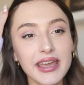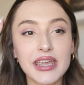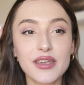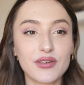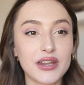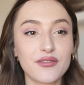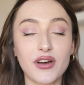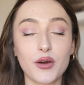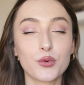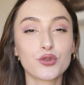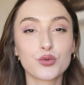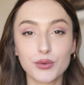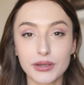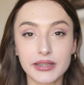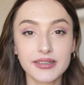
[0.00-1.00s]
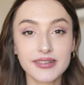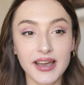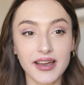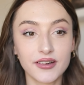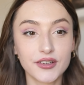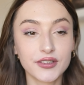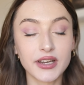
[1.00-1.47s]
Even if I was really
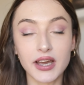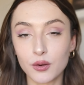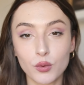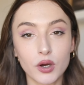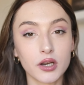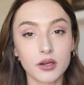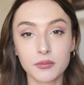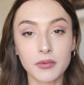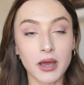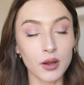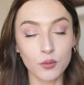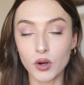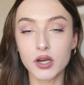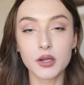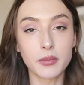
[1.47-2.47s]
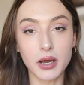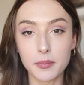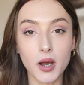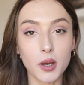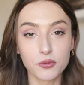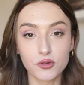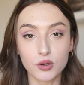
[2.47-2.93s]
tired, I wanted my
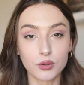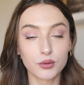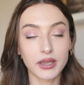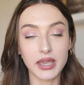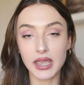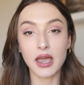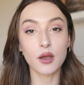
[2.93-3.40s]
popsicle, okay?